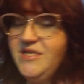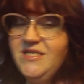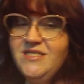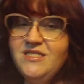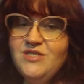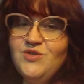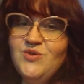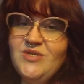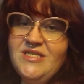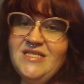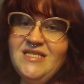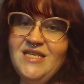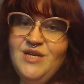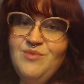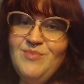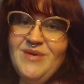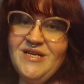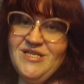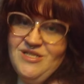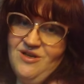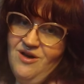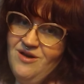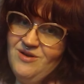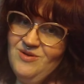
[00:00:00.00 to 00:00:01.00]
is Christine
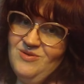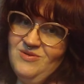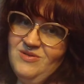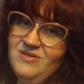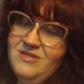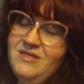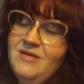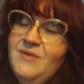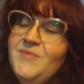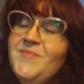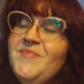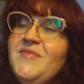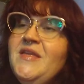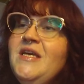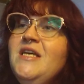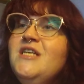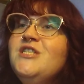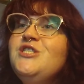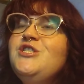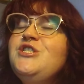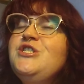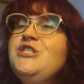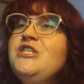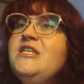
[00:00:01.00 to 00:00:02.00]
McDonald
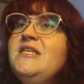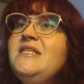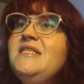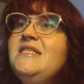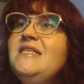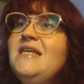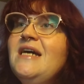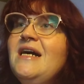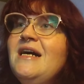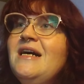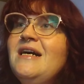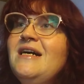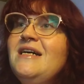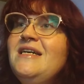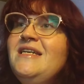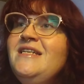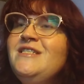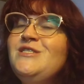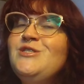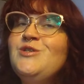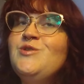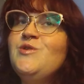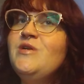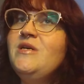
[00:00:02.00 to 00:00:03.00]
she uh
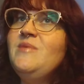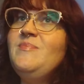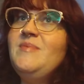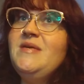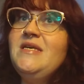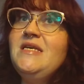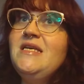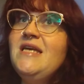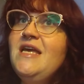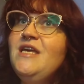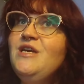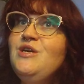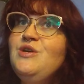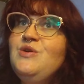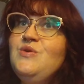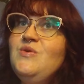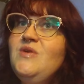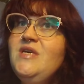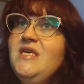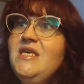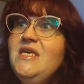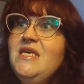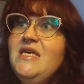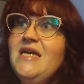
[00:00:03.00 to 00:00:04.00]
is creepy and
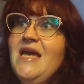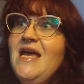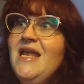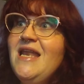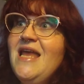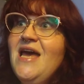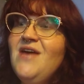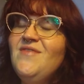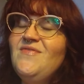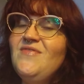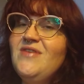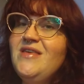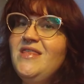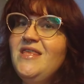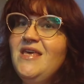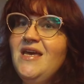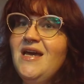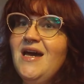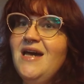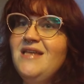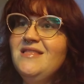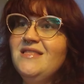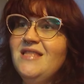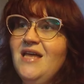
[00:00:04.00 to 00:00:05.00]
kooky and
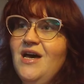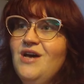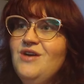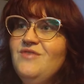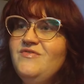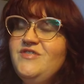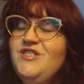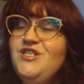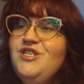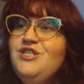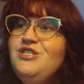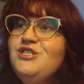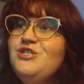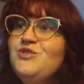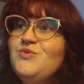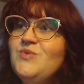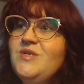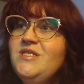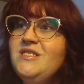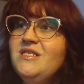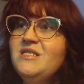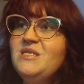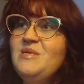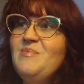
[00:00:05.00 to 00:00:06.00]
everything I love she just
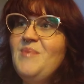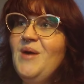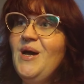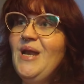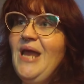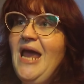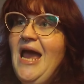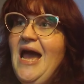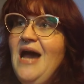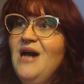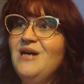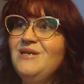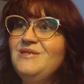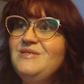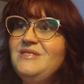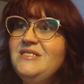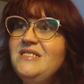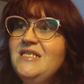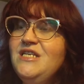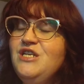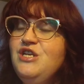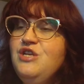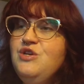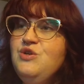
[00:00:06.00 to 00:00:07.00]
recently bought a house
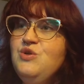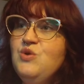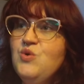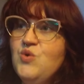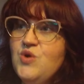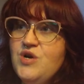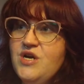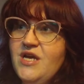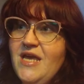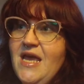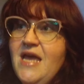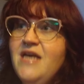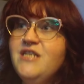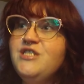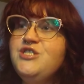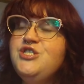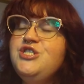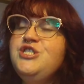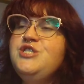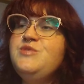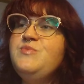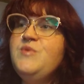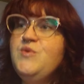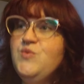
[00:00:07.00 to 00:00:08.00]
in New York and
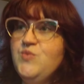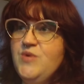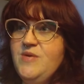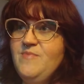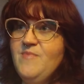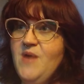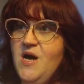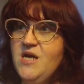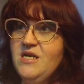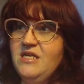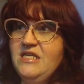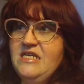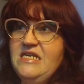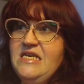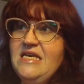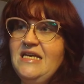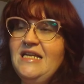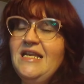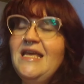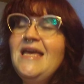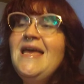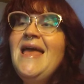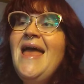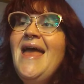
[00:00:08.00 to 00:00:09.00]
she's been remodeling
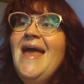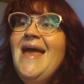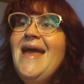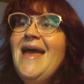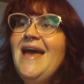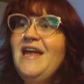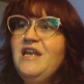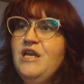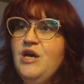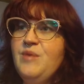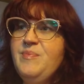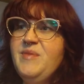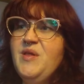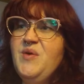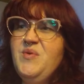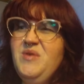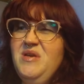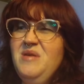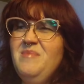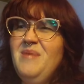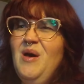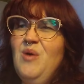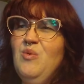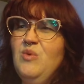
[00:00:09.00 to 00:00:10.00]
it and
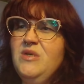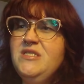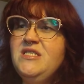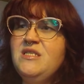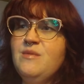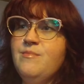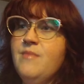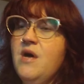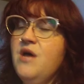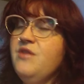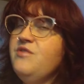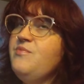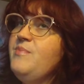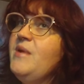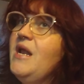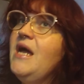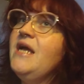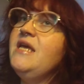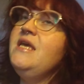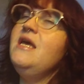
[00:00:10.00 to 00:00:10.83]
uploading about once a month but I